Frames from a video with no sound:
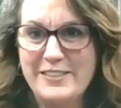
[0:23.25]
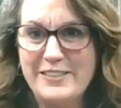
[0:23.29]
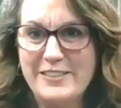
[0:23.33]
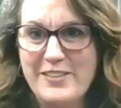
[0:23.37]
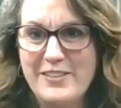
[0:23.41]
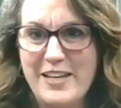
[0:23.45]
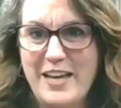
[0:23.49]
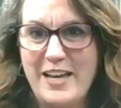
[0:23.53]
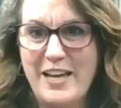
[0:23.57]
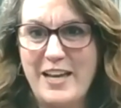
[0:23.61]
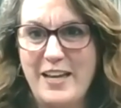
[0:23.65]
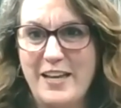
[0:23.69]

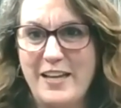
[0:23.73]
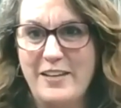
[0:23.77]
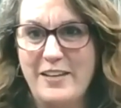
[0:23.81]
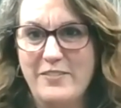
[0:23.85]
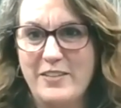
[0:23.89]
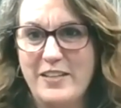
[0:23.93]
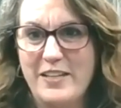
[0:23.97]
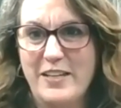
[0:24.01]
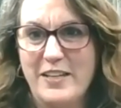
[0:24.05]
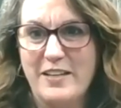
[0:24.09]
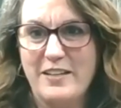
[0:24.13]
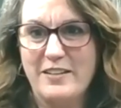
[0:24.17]
Okay,
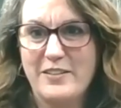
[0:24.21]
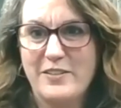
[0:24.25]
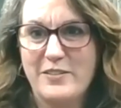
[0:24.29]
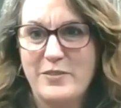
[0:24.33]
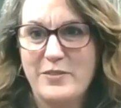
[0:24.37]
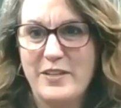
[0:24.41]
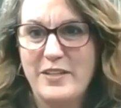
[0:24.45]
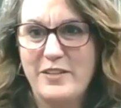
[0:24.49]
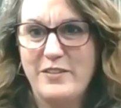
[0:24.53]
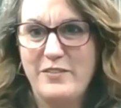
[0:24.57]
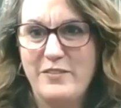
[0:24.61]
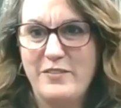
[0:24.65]
we got
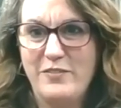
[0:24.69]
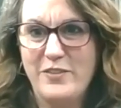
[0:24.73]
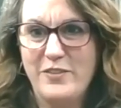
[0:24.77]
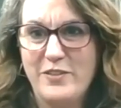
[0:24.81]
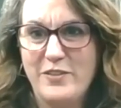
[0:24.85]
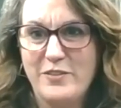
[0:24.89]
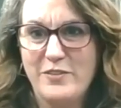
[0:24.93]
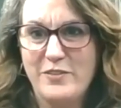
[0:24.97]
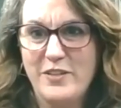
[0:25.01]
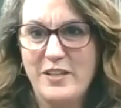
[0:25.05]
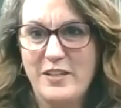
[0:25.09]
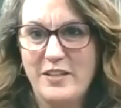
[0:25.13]
quite a
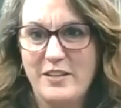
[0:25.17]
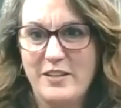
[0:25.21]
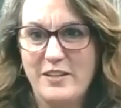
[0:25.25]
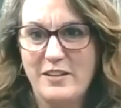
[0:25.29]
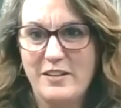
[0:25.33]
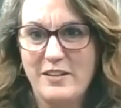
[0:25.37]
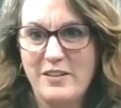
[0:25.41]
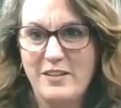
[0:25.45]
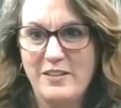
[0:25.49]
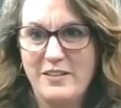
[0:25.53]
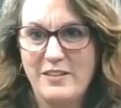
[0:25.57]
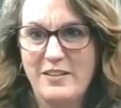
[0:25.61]
few
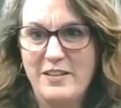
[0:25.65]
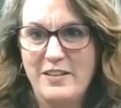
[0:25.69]
here.